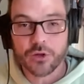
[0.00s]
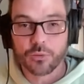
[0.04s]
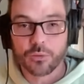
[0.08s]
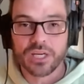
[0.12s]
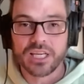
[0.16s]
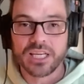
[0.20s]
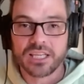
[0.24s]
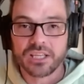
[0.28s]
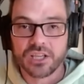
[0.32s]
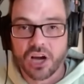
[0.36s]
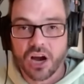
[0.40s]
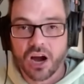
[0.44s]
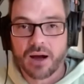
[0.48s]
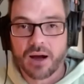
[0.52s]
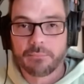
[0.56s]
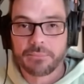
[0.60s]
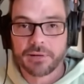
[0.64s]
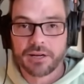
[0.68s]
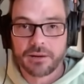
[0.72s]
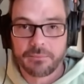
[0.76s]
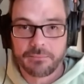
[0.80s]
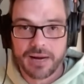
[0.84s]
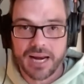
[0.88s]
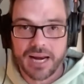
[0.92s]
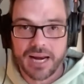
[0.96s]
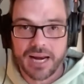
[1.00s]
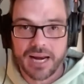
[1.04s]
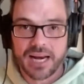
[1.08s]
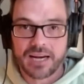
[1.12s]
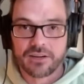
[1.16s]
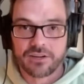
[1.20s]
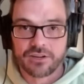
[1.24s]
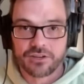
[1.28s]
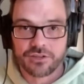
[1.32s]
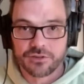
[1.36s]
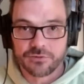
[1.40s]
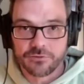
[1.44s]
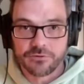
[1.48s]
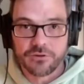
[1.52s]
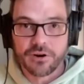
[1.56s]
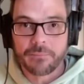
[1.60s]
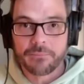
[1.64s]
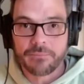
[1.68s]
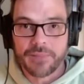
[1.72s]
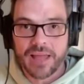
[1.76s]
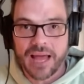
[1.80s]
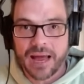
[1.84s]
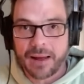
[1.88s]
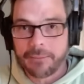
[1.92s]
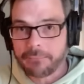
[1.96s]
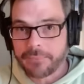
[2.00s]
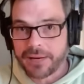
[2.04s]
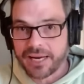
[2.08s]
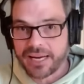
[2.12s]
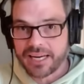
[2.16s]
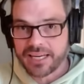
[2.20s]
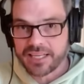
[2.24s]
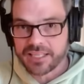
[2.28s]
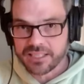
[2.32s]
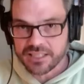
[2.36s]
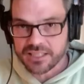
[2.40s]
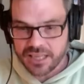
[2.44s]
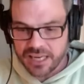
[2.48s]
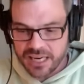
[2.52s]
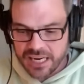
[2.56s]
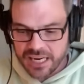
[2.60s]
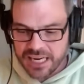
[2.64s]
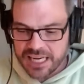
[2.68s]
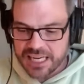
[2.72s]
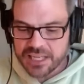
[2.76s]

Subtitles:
top commanders from that base.